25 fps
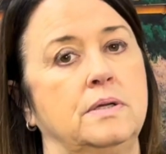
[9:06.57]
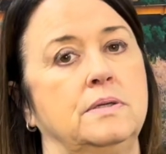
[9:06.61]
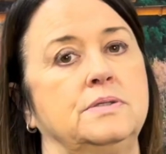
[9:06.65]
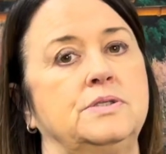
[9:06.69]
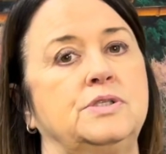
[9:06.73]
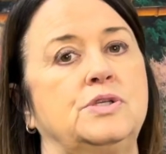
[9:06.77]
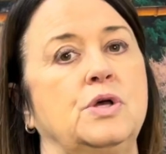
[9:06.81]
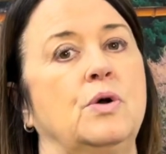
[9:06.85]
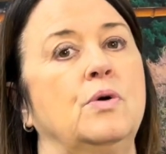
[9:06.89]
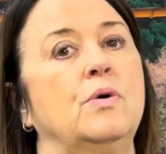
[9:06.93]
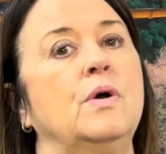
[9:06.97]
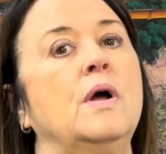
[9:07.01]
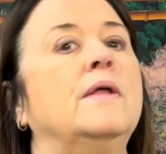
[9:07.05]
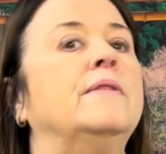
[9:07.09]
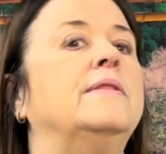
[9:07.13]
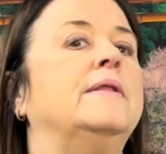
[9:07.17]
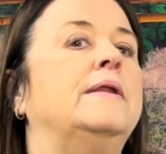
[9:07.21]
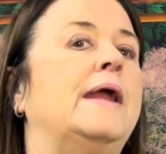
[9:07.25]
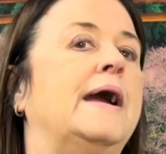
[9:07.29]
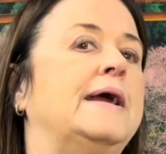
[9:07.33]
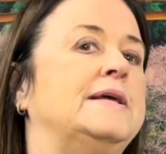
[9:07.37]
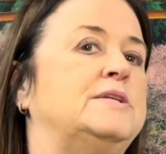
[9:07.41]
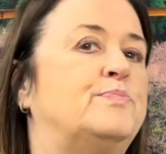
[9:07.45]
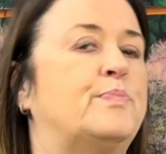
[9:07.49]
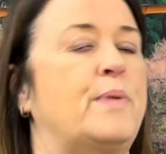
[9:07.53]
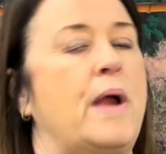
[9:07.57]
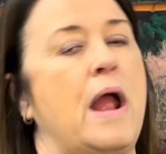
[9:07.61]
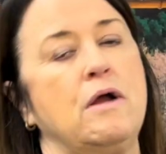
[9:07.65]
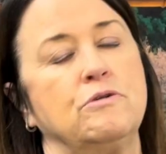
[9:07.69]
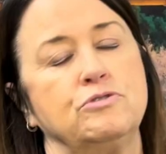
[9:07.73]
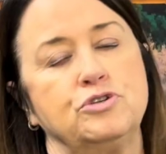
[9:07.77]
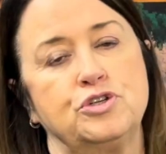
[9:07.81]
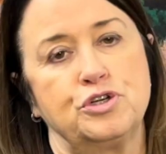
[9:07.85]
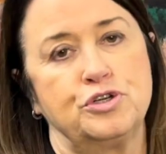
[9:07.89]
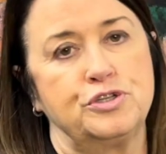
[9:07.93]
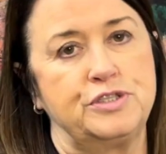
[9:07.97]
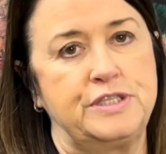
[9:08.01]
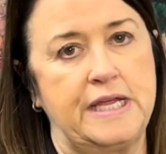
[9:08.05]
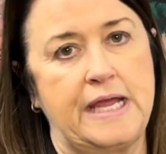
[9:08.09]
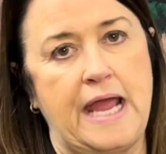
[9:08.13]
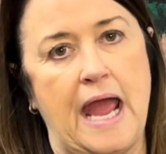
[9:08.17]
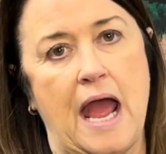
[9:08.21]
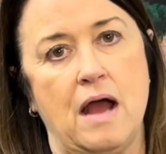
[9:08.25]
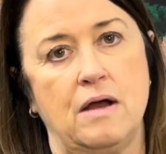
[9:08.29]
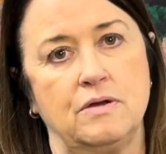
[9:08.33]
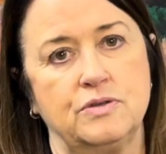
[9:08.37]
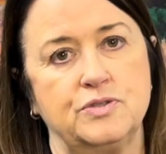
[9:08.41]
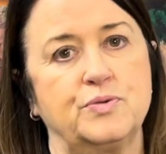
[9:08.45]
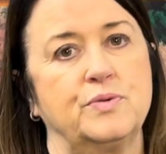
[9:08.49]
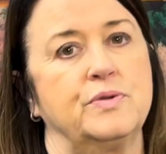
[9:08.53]
So the nice brown Jersey
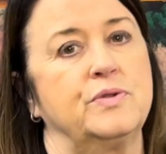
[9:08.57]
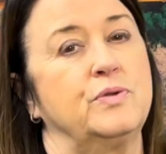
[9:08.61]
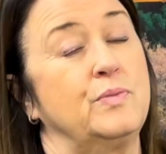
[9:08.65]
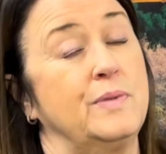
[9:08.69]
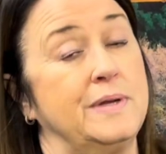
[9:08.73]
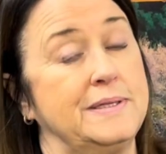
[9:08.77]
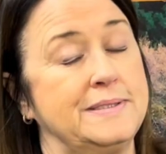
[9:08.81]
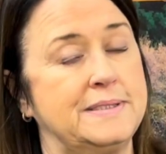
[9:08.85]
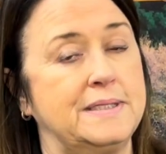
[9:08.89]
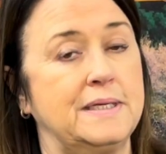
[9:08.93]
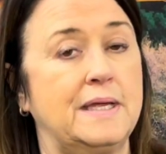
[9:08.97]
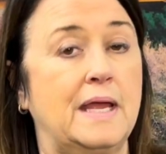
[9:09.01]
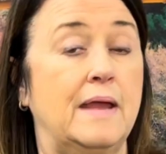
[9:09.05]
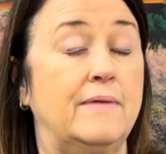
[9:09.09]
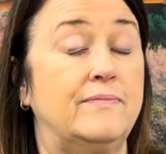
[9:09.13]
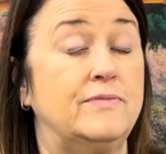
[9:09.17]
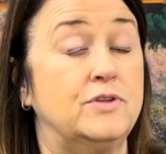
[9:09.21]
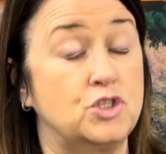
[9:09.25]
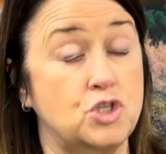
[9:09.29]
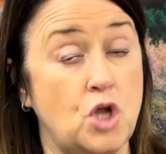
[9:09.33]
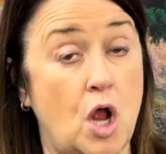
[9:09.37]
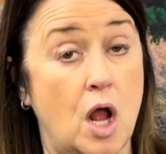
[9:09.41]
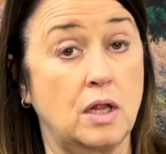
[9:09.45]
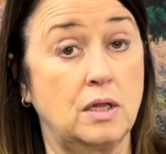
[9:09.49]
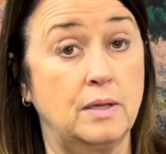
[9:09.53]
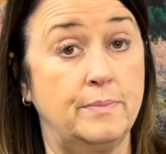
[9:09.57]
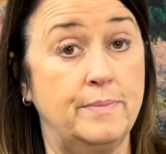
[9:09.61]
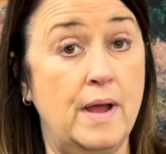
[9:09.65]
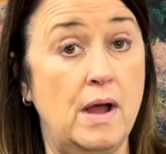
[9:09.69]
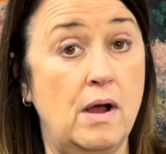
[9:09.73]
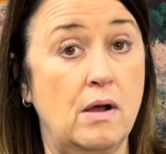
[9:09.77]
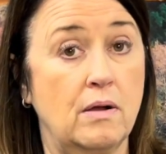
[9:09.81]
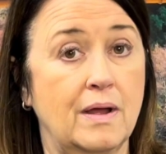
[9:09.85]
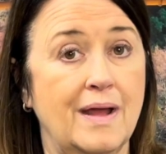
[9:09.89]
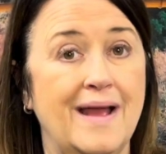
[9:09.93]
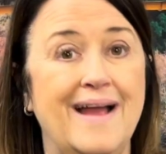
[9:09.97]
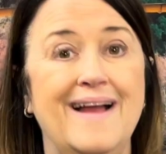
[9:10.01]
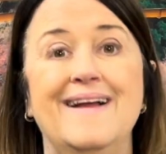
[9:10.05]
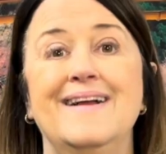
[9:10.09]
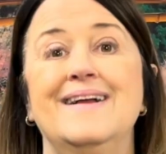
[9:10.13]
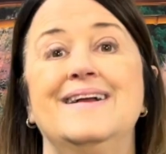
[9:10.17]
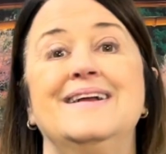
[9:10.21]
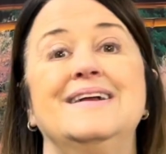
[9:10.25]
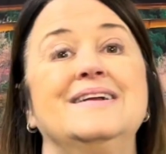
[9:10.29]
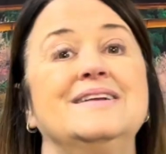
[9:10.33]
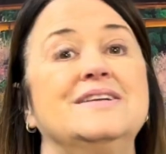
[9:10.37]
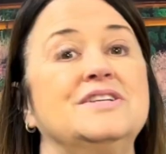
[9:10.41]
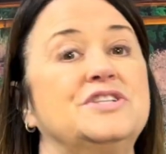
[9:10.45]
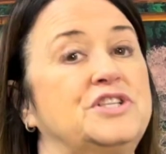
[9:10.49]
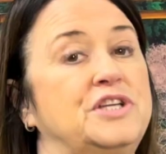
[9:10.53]
cows were the ones that gave the chocolate milk.
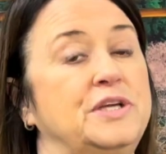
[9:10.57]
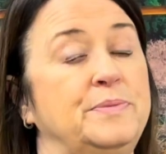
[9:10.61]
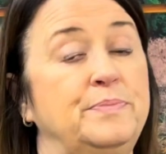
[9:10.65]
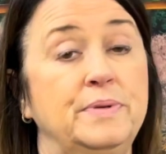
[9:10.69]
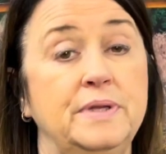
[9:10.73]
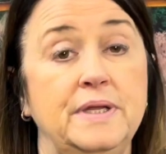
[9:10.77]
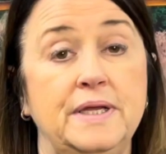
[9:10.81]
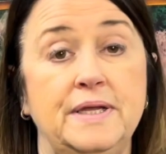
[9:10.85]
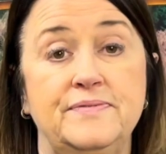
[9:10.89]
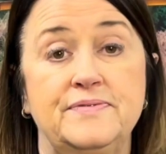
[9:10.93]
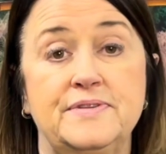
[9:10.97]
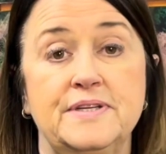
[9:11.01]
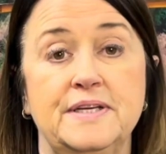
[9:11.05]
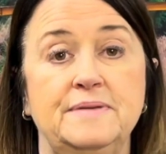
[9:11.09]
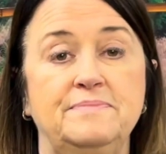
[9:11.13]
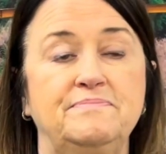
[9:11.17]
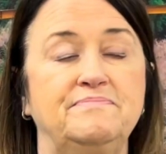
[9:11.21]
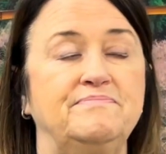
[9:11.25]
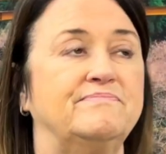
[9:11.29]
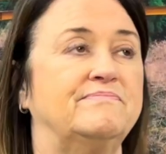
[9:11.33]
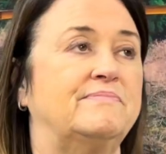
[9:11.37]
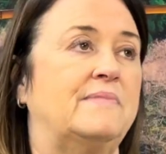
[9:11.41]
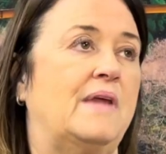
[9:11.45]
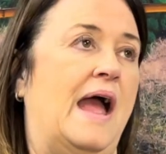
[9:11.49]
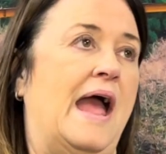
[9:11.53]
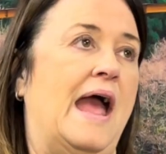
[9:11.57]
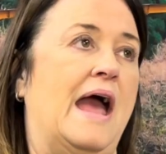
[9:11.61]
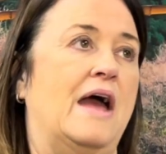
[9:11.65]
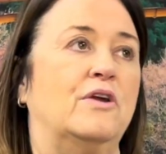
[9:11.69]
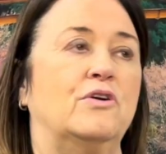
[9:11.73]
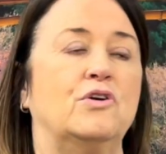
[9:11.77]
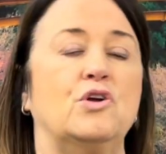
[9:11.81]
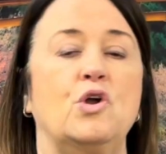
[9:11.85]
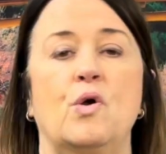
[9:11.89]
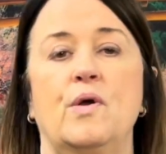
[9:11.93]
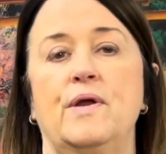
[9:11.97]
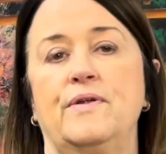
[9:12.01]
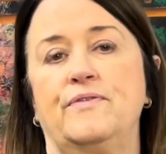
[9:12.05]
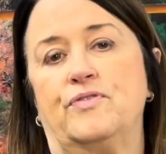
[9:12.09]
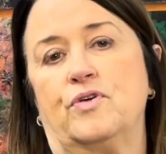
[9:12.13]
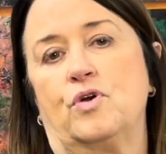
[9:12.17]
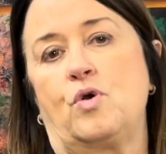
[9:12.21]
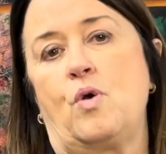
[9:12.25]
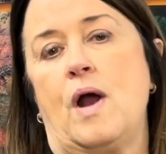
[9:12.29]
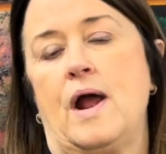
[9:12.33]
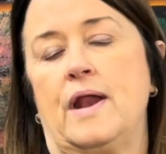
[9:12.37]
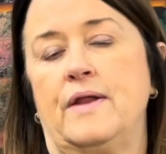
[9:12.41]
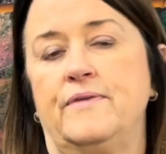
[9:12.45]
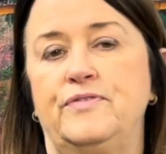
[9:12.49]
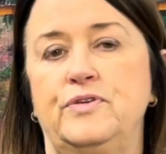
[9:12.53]
She believed it. I had her going for
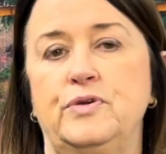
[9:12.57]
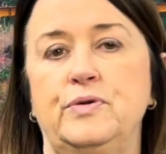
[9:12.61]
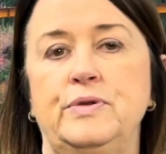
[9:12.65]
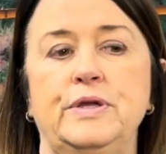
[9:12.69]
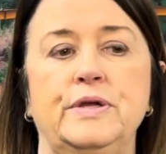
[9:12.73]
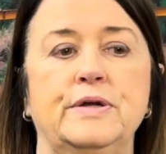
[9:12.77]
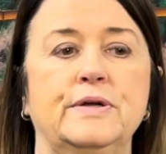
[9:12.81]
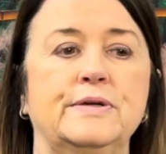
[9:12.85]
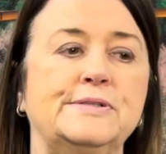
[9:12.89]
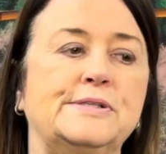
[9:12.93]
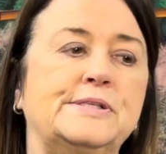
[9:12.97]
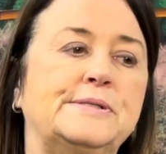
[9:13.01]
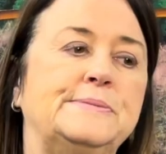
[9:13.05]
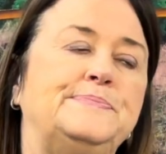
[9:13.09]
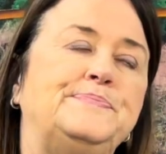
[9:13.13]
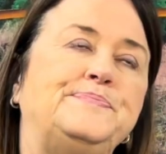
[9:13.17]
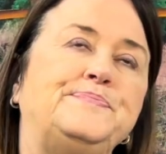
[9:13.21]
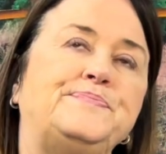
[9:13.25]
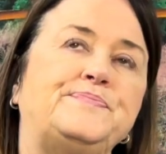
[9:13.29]
quite a few years.